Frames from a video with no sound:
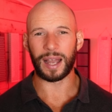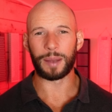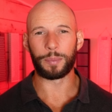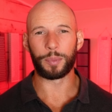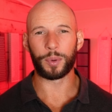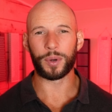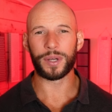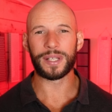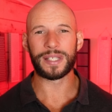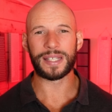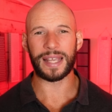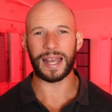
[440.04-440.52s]
I
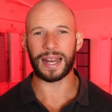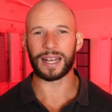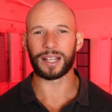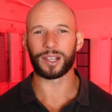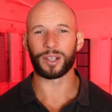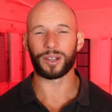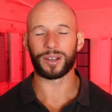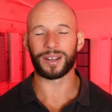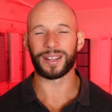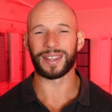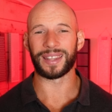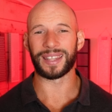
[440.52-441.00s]
point out a
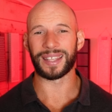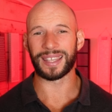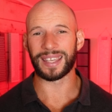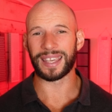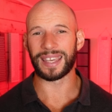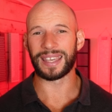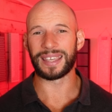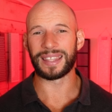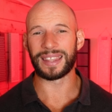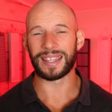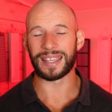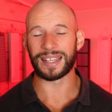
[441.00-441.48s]
lot of the
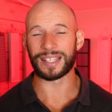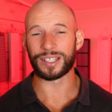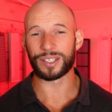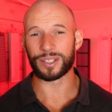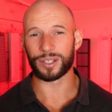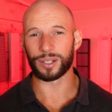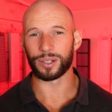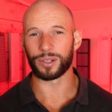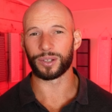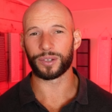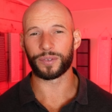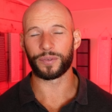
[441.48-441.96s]
key things
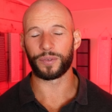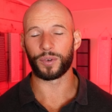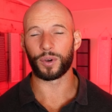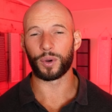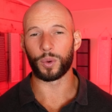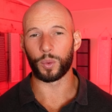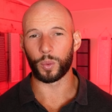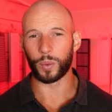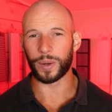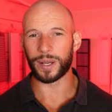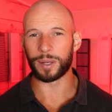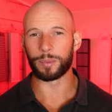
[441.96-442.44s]
to look for
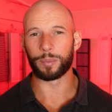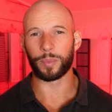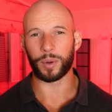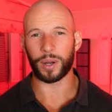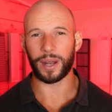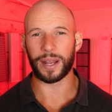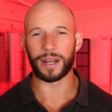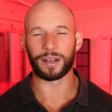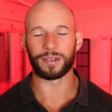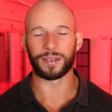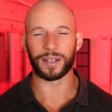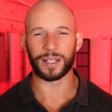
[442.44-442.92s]
when
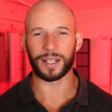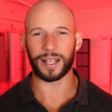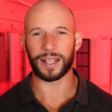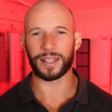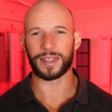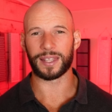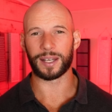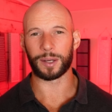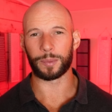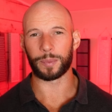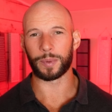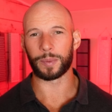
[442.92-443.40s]
buying a red light
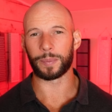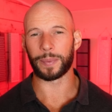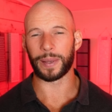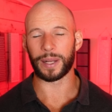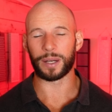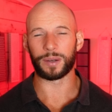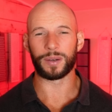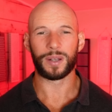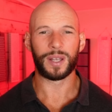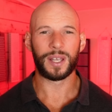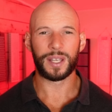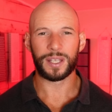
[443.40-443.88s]
therapy
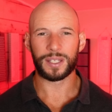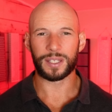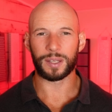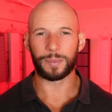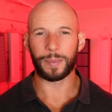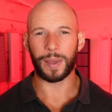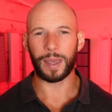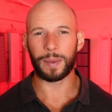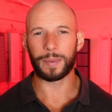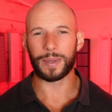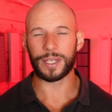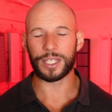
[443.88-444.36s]
panel. So
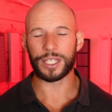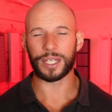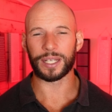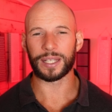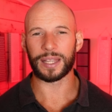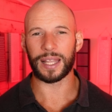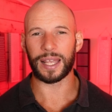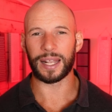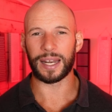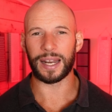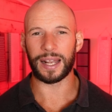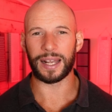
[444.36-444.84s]
maybe check
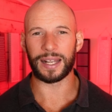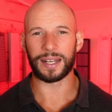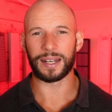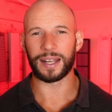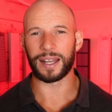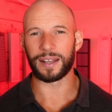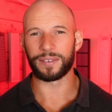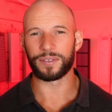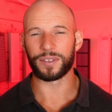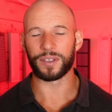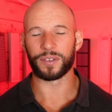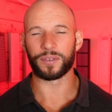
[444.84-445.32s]
that out
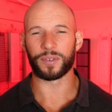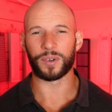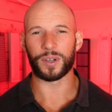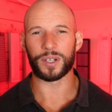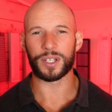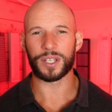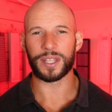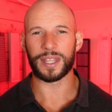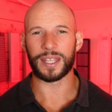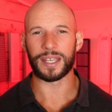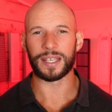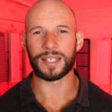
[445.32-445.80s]
after you've
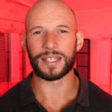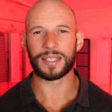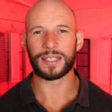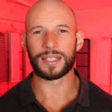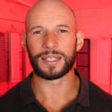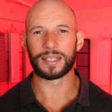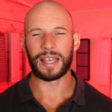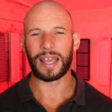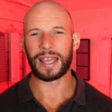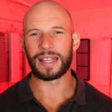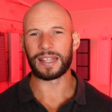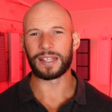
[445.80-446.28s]
watched this.
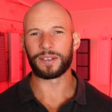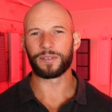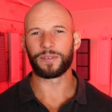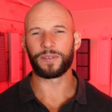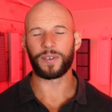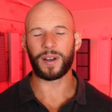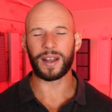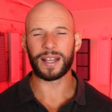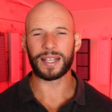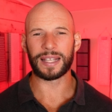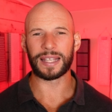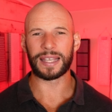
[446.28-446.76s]
And then
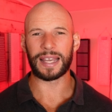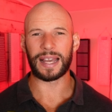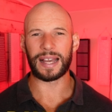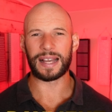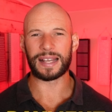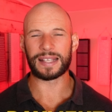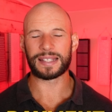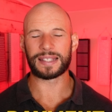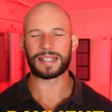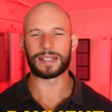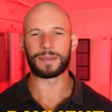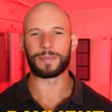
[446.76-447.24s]
finally,
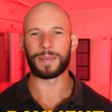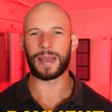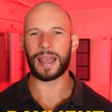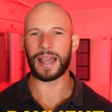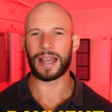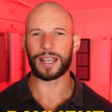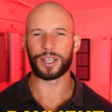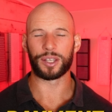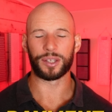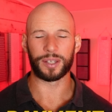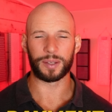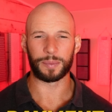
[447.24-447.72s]
ask them
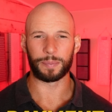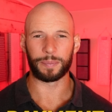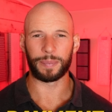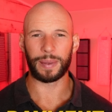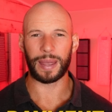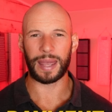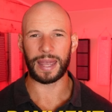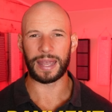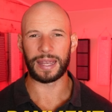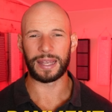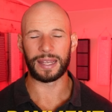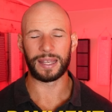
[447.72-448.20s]
how you can
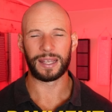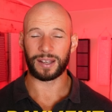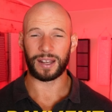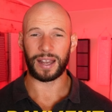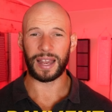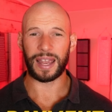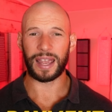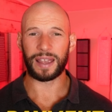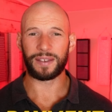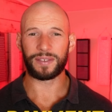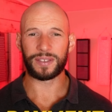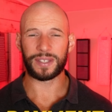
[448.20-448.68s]
pay.
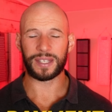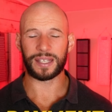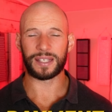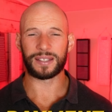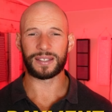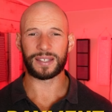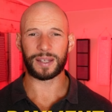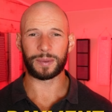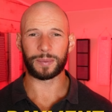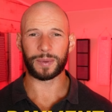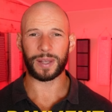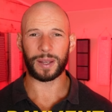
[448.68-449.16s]
I have seen
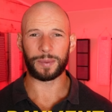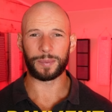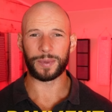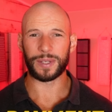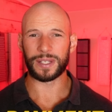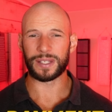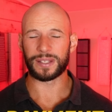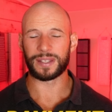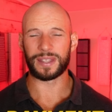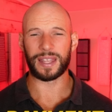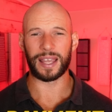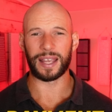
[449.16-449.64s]
some
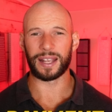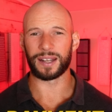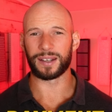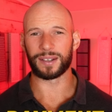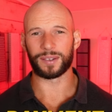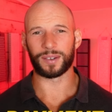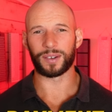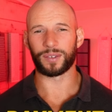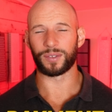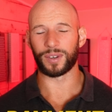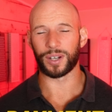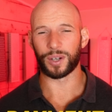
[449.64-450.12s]
companies that
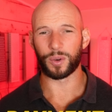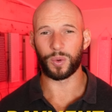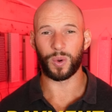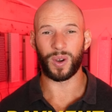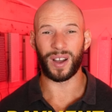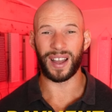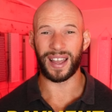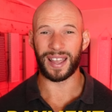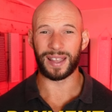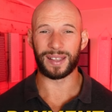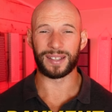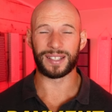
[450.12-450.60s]

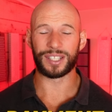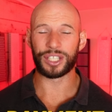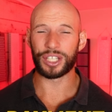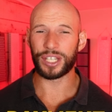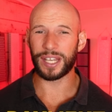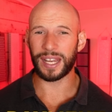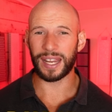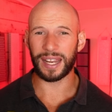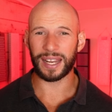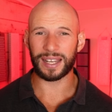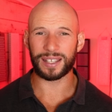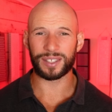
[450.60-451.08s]
require
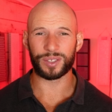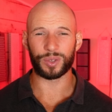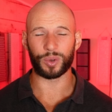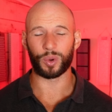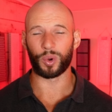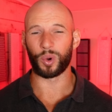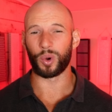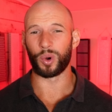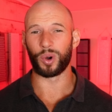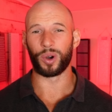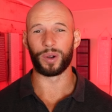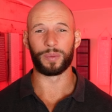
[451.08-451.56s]
checks
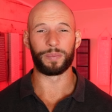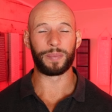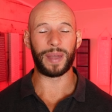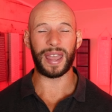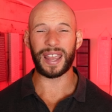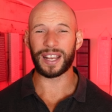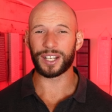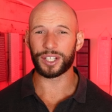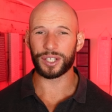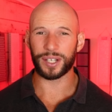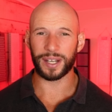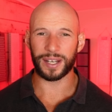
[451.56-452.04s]
or
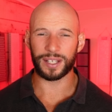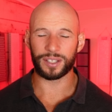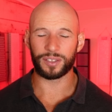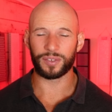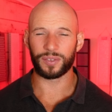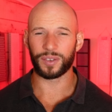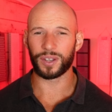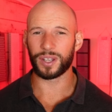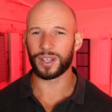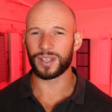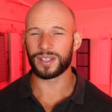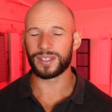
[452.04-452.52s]
bank
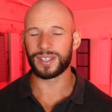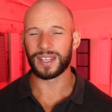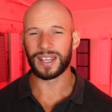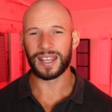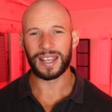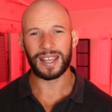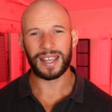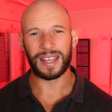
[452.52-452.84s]
transfers,